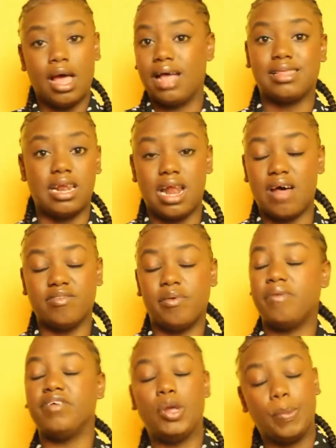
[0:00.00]
I still don't have a
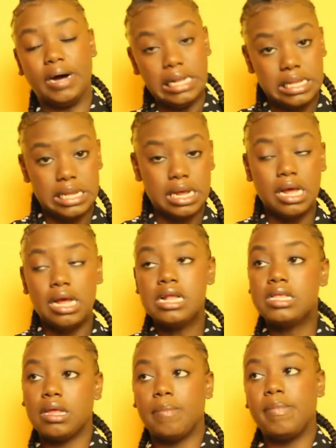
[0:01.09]
whole video. But
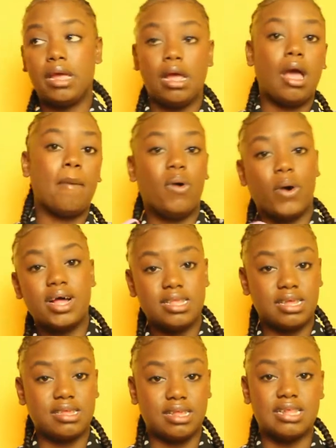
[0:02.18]
to be more
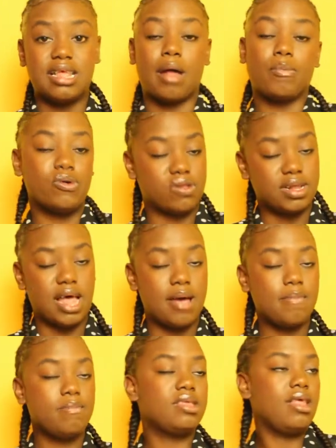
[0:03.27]
consistent and post on
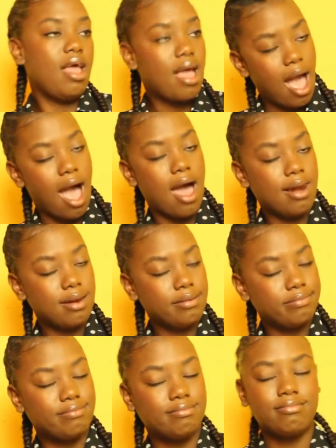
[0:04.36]
time,
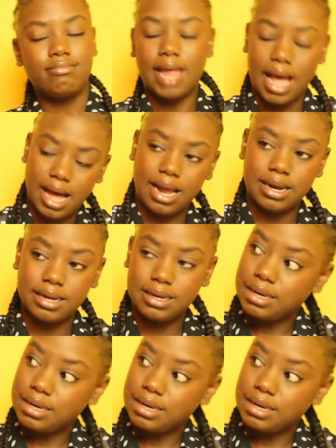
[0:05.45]
and